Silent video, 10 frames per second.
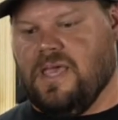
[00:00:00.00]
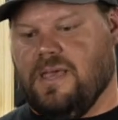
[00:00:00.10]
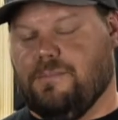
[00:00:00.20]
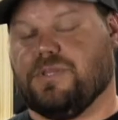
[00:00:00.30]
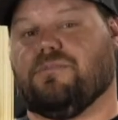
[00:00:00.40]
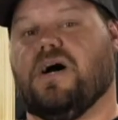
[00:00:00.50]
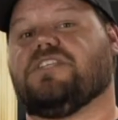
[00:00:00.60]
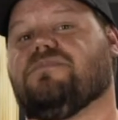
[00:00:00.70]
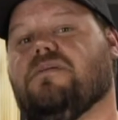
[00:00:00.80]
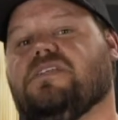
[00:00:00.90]
But the Boss
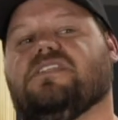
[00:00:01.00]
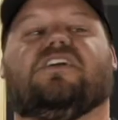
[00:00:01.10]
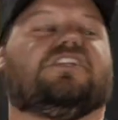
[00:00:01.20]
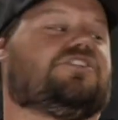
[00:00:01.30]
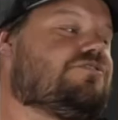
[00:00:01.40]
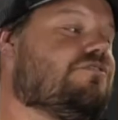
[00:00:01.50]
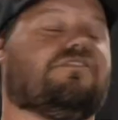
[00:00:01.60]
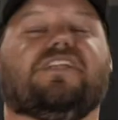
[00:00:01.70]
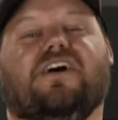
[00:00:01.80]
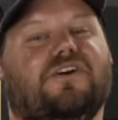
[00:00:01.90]
Baby's there, and he's throwing
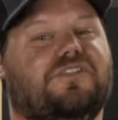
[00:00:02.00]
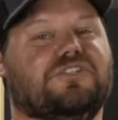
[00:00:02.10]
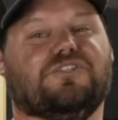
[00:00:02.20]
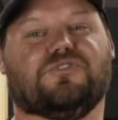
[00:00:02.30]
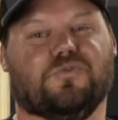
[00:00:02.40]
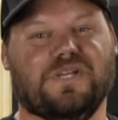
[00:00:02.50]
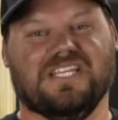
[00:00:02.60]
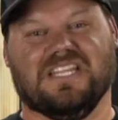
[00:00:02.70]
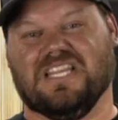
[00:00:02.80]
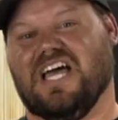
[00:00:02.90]
down all these
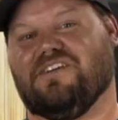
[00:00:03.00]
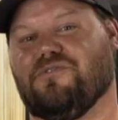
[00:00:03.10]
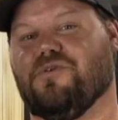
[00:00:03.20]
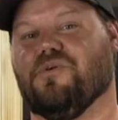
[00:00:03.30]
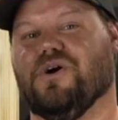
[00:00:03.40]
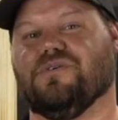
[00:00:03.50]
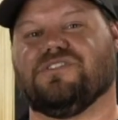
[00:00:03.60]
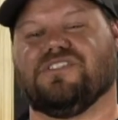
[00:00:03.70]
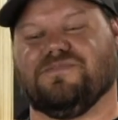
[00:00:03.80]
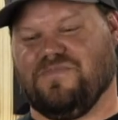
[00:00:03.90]
sweet life
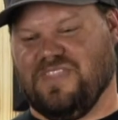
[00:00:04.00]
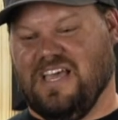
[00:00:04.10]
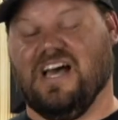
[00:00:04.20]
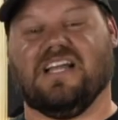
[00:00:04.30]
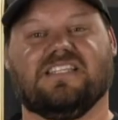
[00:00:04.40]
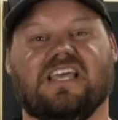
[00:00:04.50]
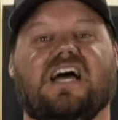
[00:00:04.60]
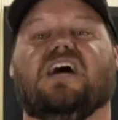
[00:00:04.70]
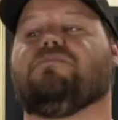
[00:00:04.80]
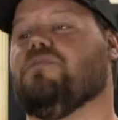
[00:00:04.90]
quotes to
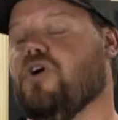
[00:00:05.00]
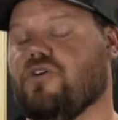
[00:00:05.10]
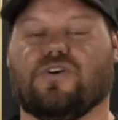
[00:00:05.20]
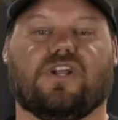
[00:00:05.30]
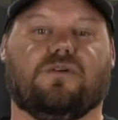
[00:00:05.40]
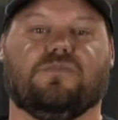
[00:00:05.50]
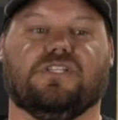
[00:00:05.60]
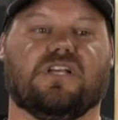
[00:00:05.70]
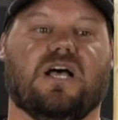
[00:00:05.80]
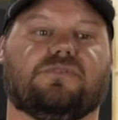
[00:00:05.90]
help him overcome
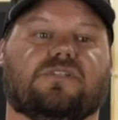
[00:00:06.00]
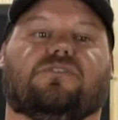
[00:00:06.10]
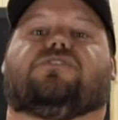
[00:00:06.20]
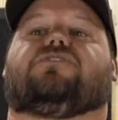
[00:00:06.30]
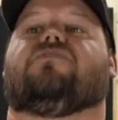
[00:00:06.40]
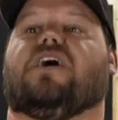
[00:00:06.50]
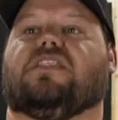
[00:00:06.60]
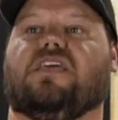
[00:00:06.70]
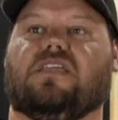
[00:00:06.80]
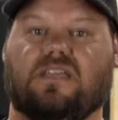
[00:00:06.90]
these obstacles so that
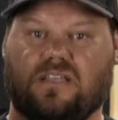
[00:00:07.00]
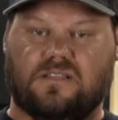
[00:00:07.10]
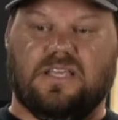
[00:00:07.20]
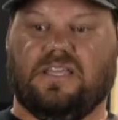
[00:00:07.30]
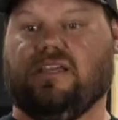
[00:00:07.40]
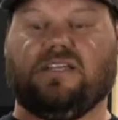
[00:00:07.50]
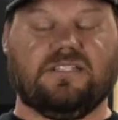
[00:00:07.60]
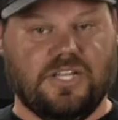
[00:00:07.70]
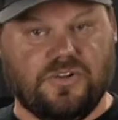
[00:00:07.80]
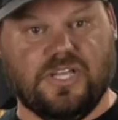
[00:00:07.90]
they can
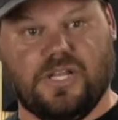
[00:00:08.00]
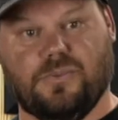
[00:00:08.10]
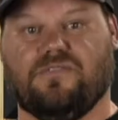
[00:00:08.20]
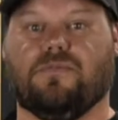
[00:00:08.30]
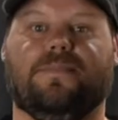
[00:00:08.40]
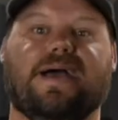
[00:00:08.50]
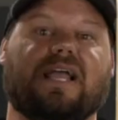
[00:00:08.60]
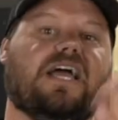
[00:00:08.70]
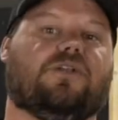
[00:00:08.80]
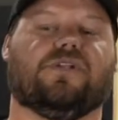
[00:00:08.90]
continue to get away from the bad
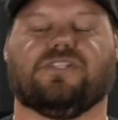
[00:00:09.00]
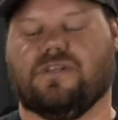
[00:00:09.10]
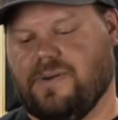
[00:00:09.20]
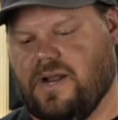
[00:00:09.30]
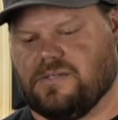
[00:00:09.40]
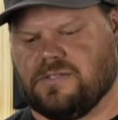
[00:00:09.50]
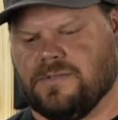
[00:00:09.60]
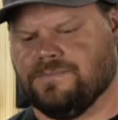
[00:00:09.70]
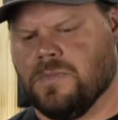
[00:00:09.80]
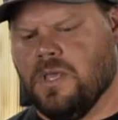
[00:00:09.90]
guy and reach their parents.
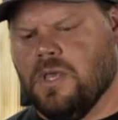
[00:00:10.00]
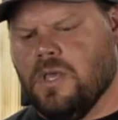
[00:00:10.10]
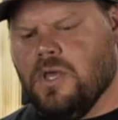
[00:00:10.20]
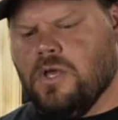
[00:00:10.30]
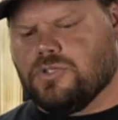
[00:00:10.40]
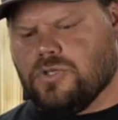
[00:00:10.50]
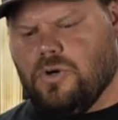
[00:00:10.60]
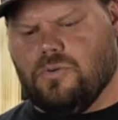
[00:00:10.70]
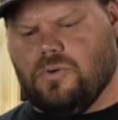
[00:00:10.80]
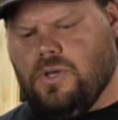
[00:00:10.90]

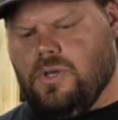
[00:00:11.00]
So,